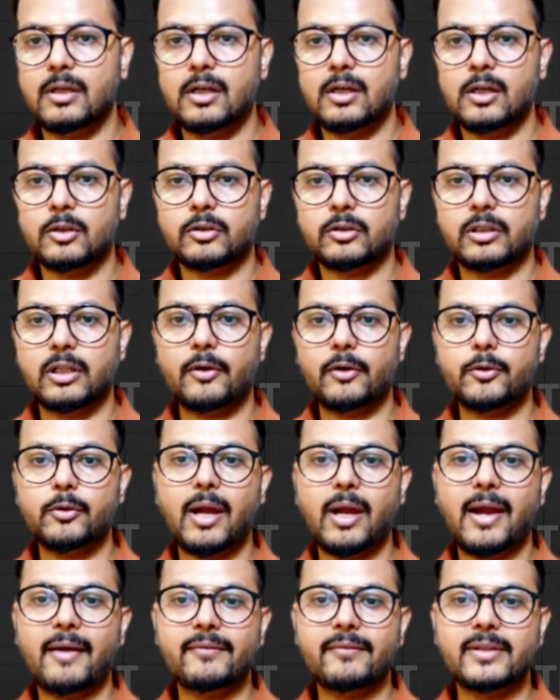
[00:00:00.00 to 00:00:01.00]
so now you
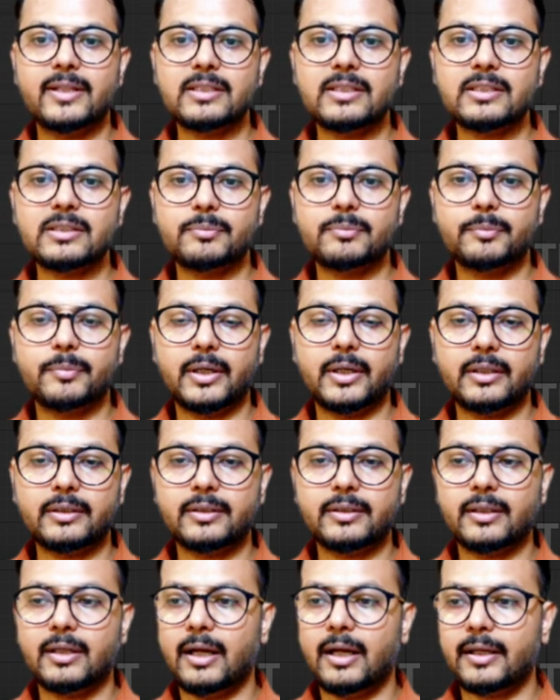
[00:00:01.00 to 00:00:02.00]
have this, but
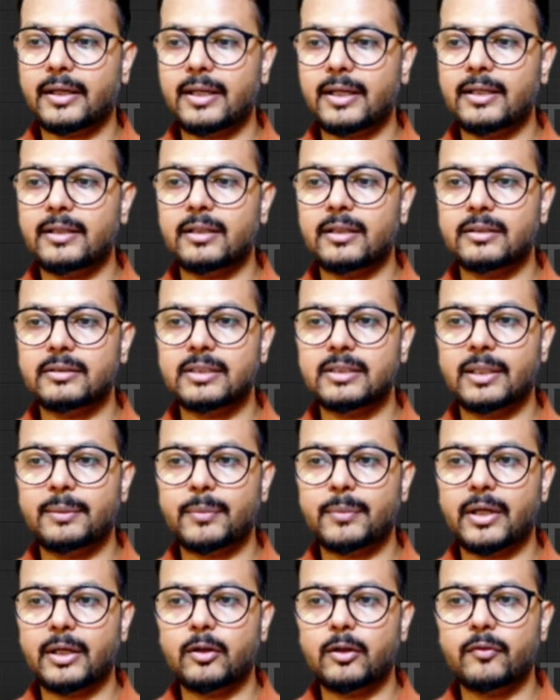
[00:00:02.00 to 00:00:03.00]
again, same
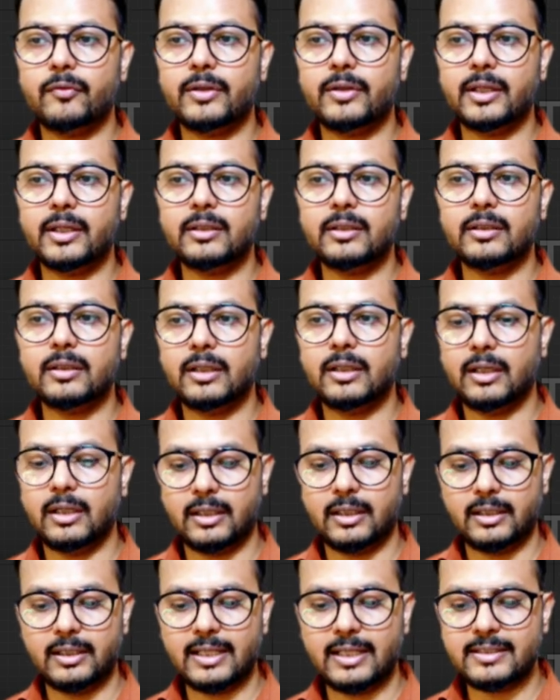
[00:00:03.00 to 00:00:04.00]
kind of thing.
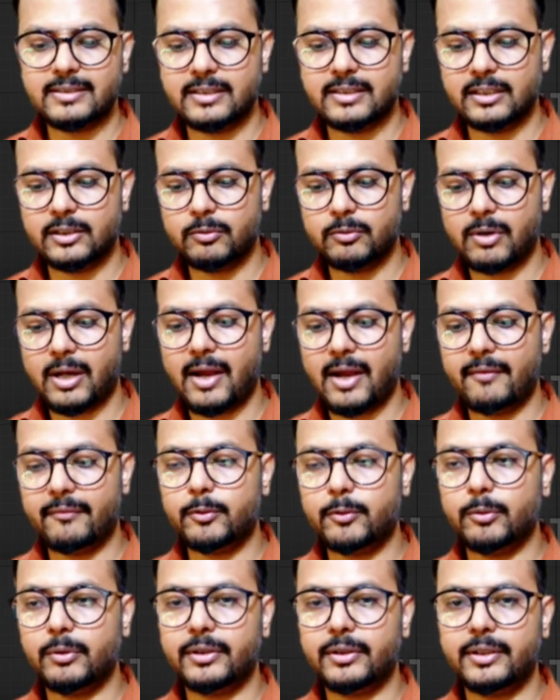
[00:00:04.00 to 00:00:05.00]
Let's say you have
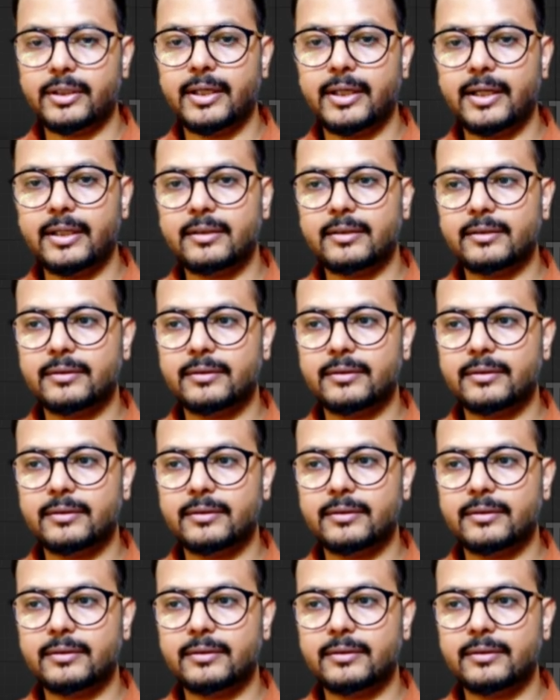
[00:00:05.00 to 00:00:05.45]
28.